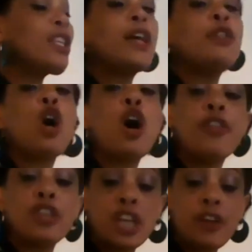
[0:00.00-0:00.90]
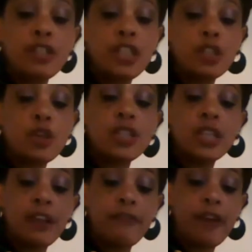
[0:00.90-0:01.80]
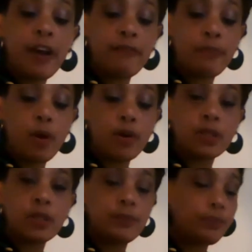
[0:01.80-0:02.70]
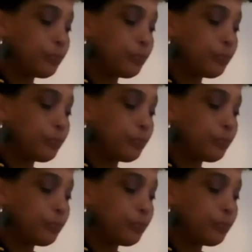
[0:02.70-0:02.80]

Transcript: and the other charity is going to get 5 parts.